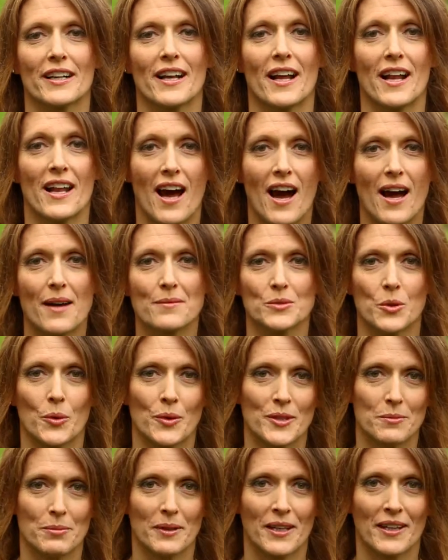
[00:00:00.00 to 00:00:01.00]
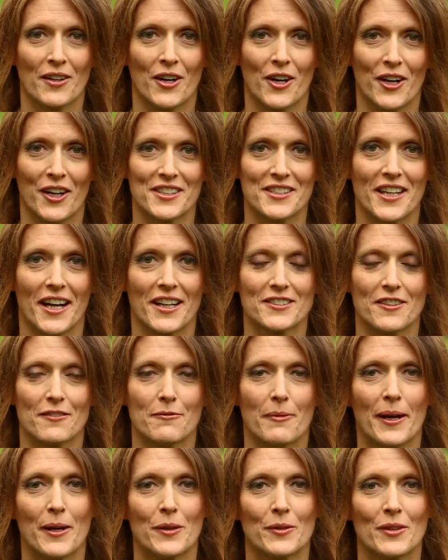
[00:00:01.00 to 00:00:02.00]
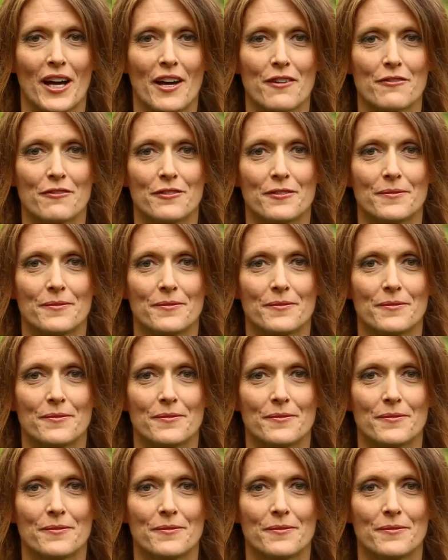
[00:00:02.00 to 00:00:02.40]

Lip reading: and I'm going to be the architect of my own life.